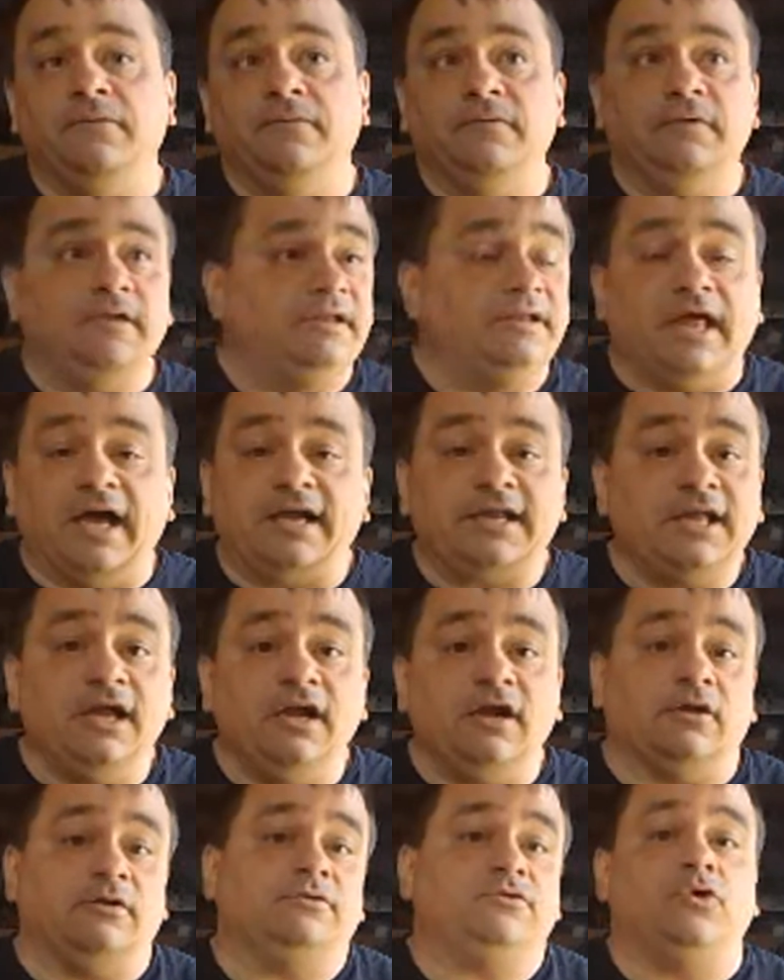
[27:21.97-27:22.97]
Not
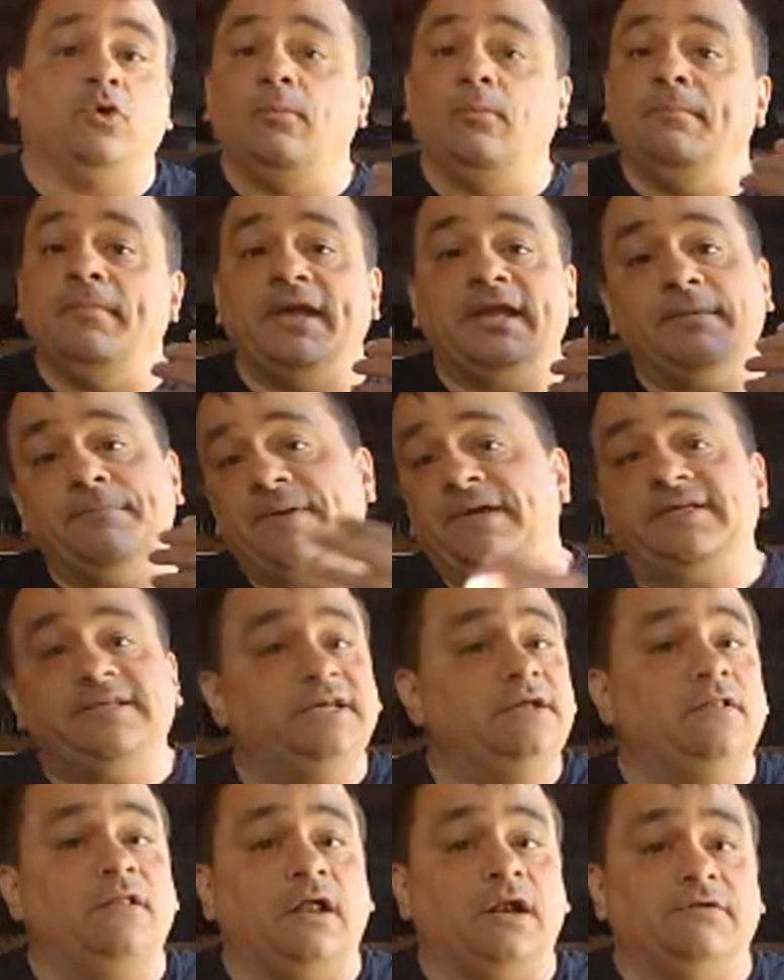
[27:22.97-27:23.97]
care. Don't make a big
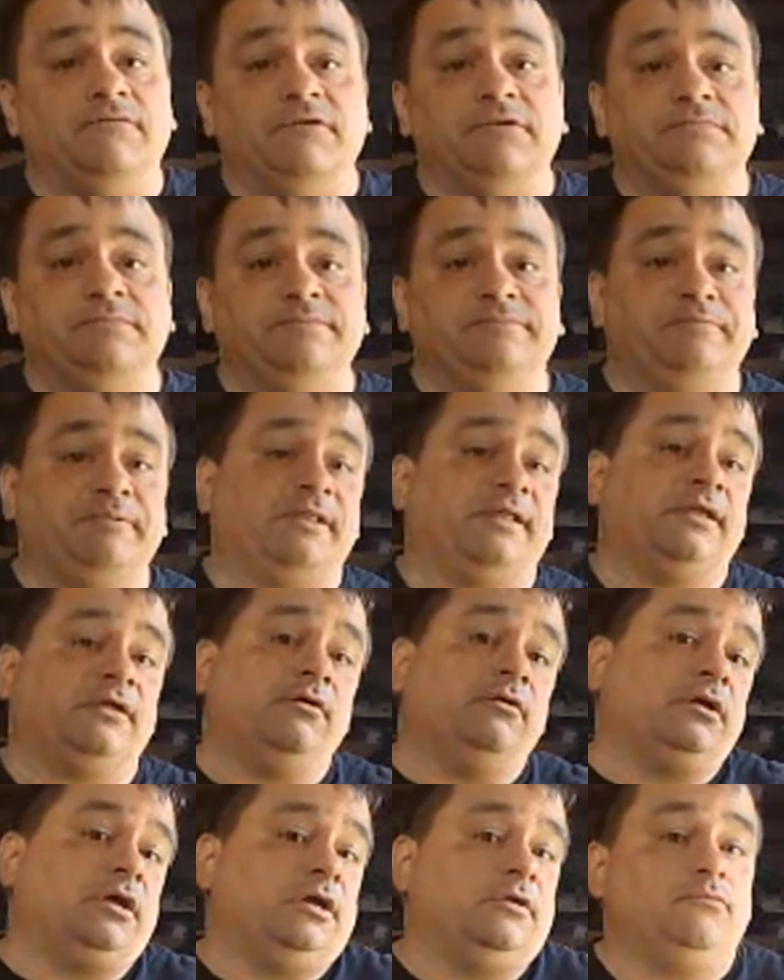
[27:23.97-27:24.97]
deal out of it. Just be like,
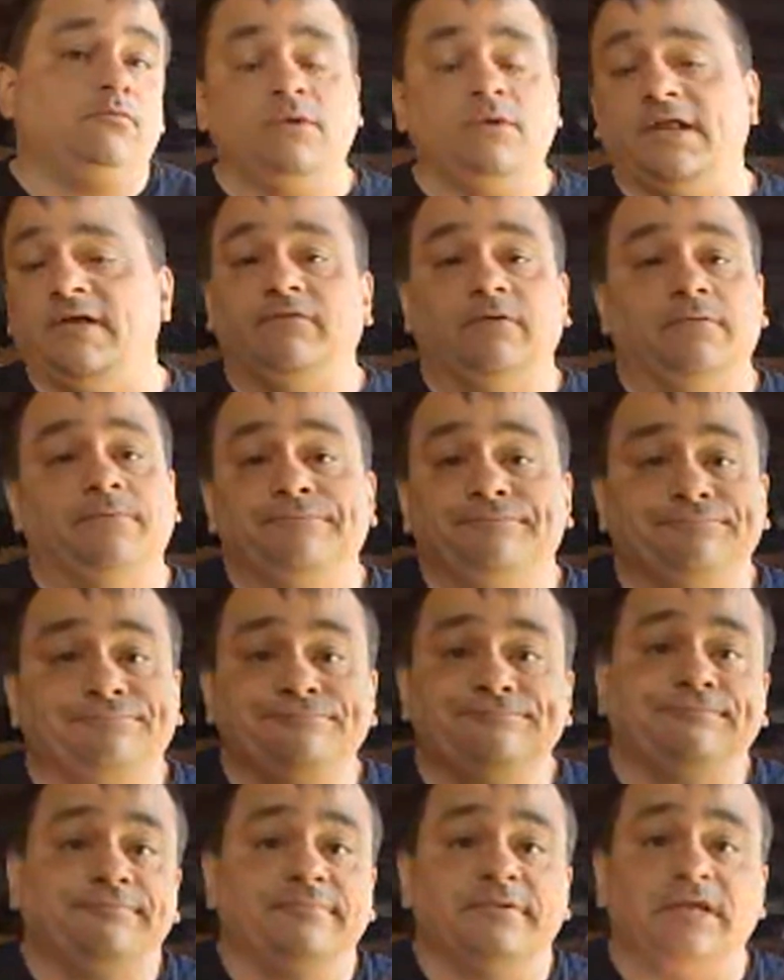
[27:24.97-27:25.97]
okay, whatever.
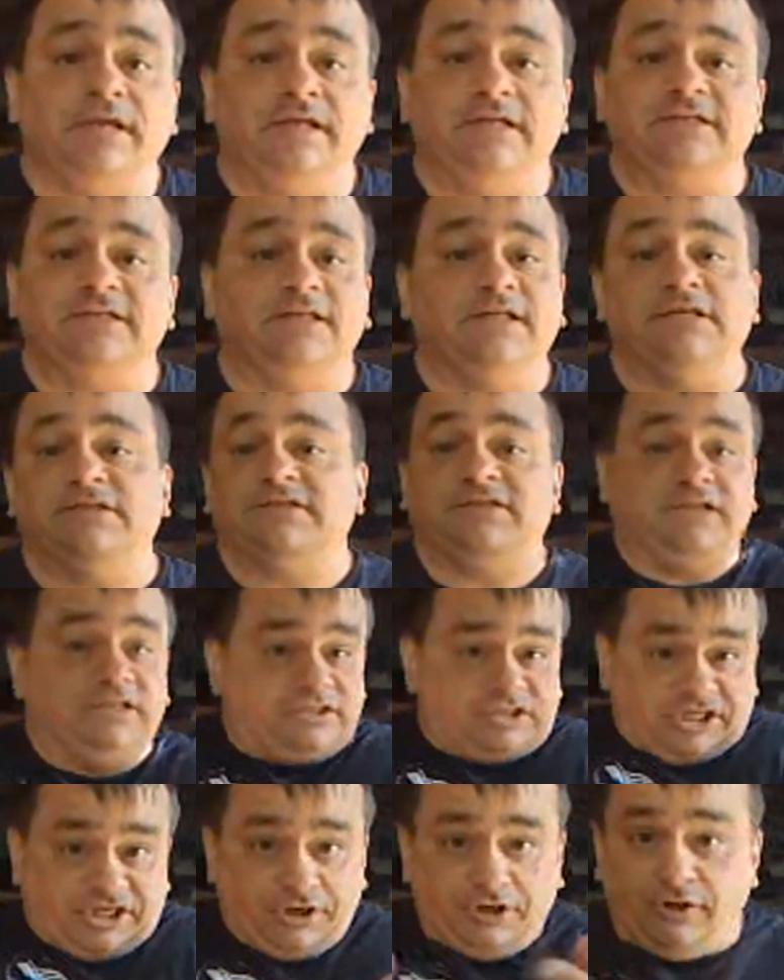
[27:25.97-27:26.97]
It is.
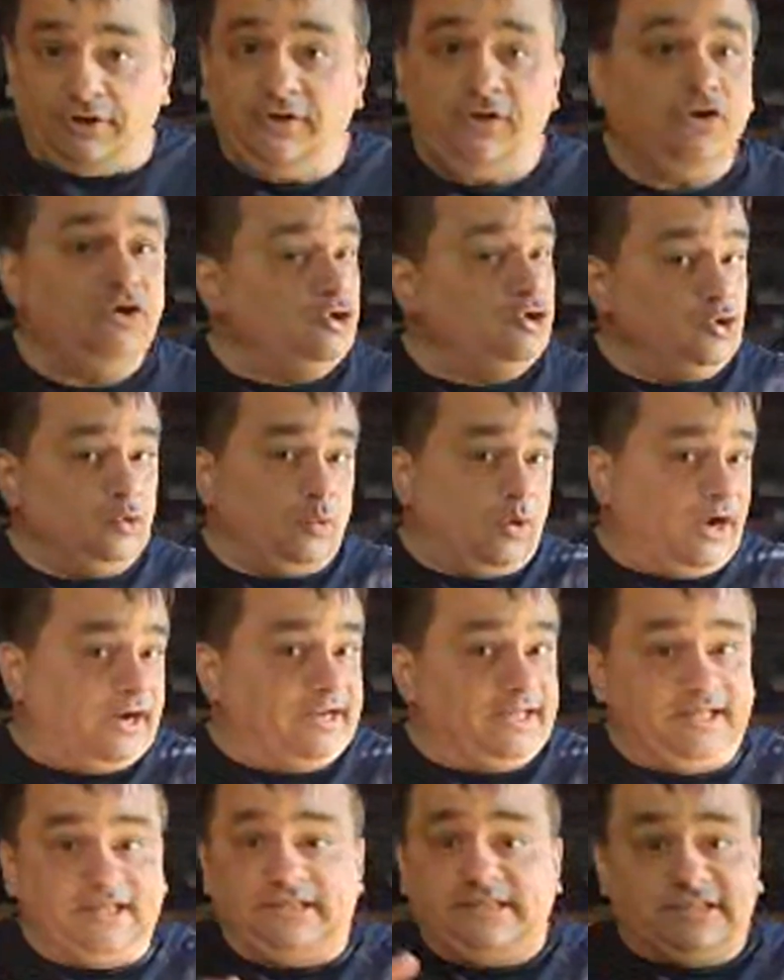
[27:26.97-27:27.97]
It's here. You want
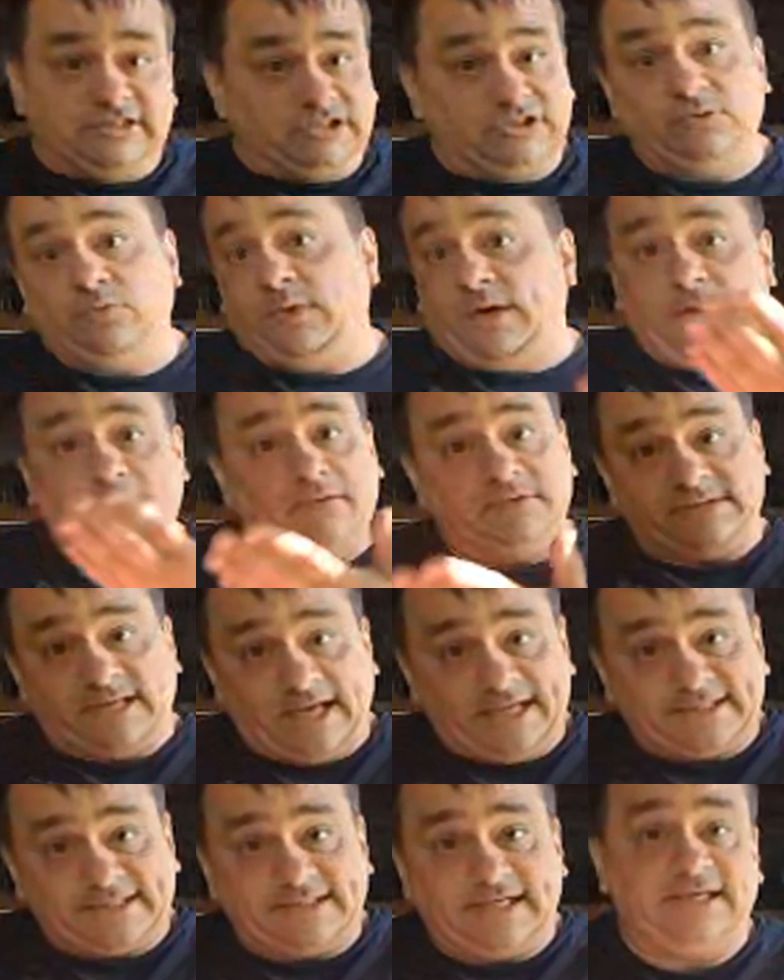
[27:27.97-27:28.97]
it. This is what I was
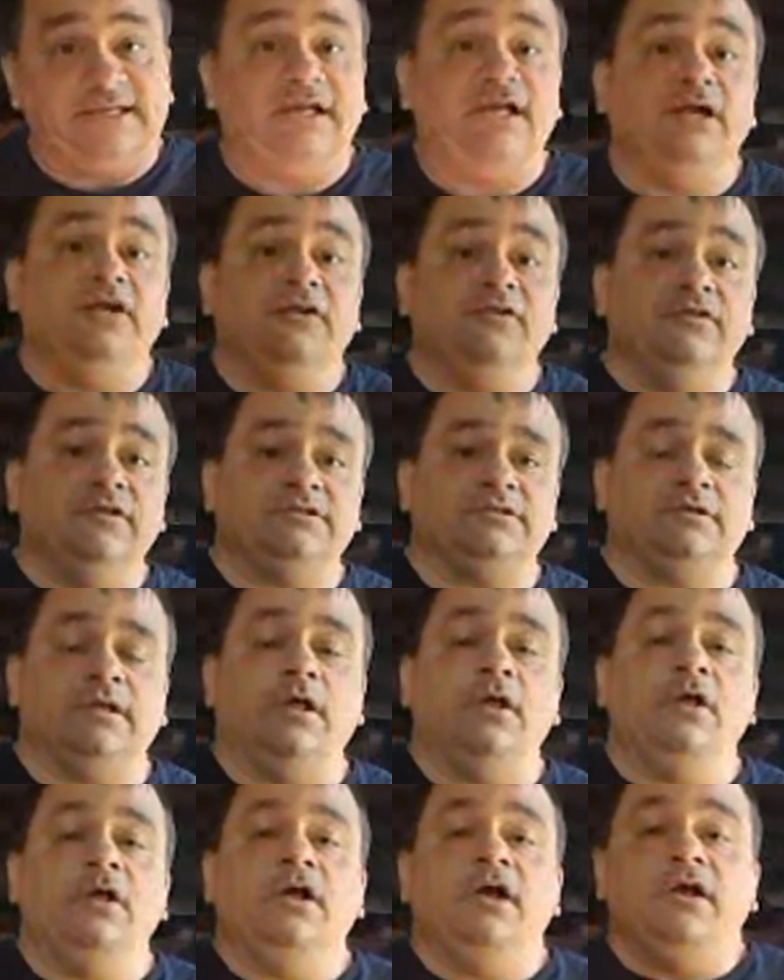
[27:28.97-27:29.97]
asking. This is.
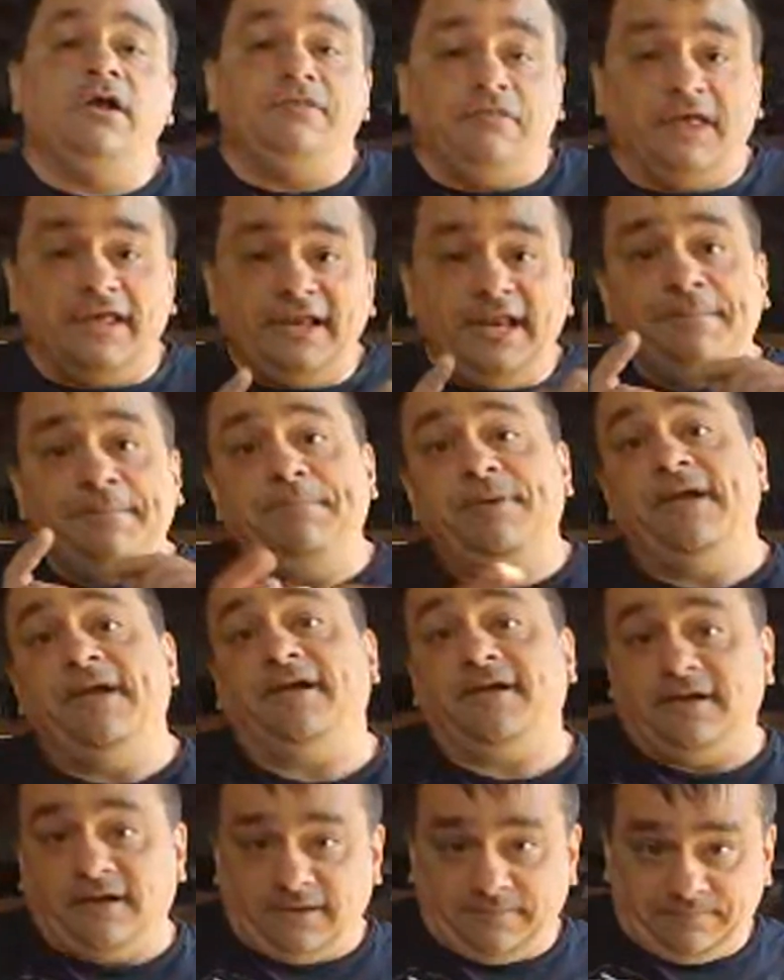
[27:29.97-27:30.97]
Then they
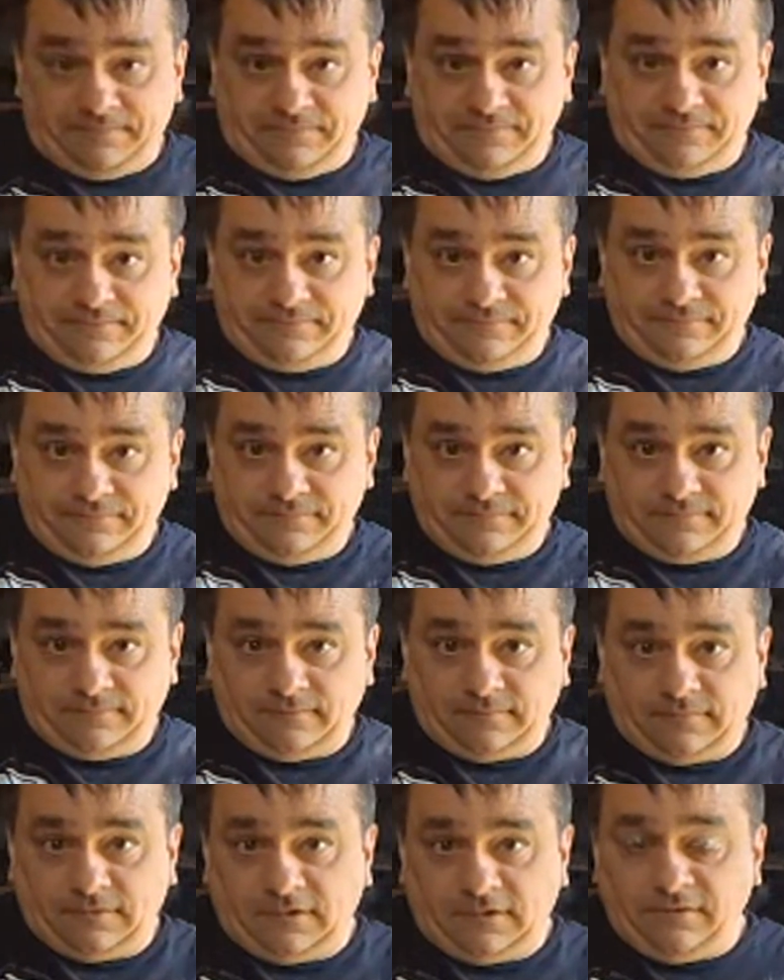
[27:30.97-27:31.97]
pick up
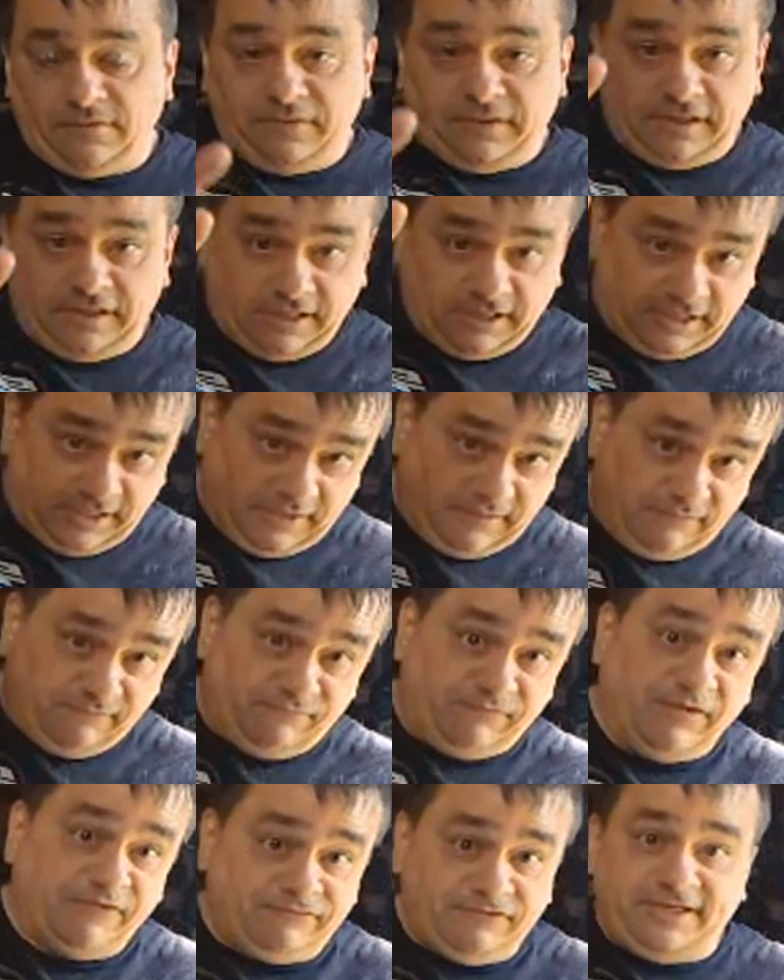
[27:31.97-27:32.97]
the
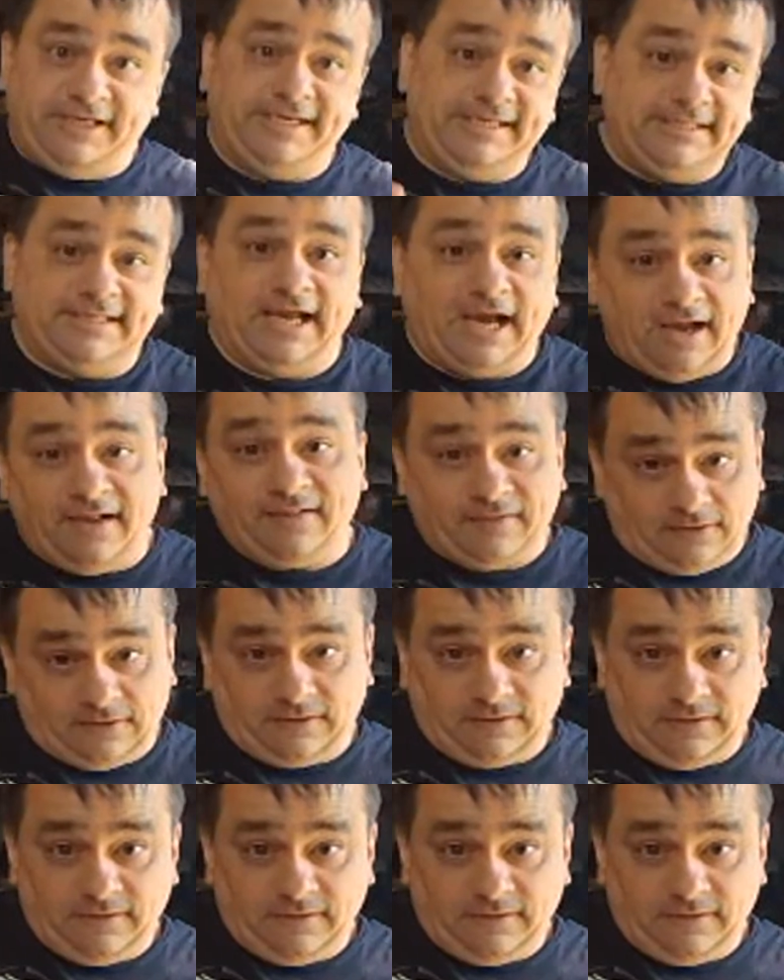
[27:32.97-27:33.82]
$15.